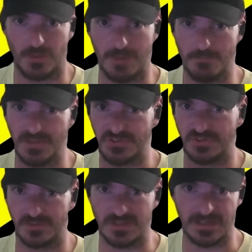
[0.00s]
So I missed
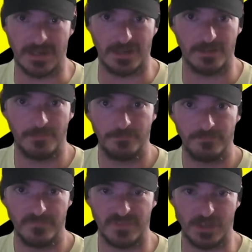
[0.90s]
the uh,
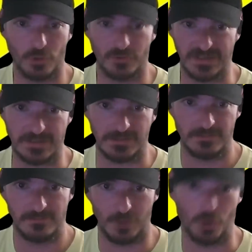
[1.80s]
the early,
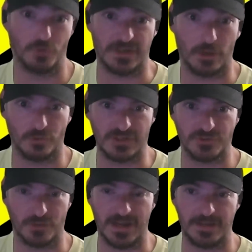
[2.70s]
early, early
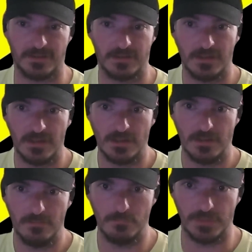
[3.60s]
train.
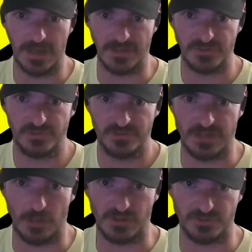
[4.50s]
But
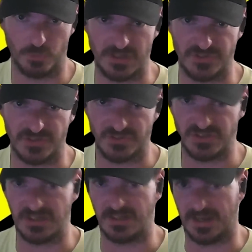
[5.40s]
you know, in
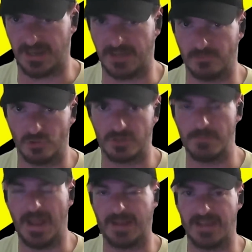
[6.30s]
2016, I kind of
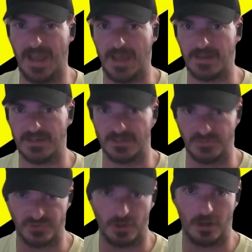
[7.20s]
looked back at it
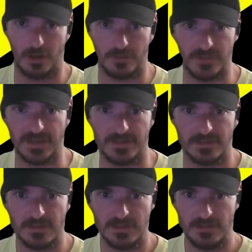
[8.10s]
and saw that
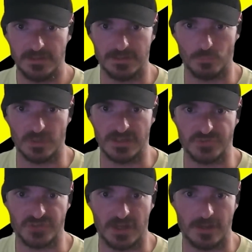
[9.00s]
it
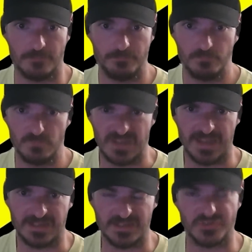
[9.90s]
was uh,
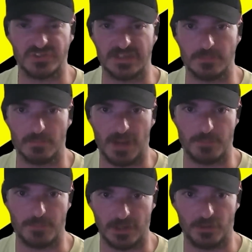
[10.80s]
gaining in steam and
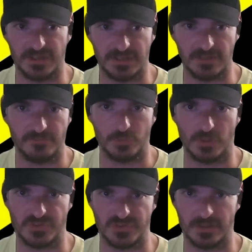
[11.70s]
popularity and influence.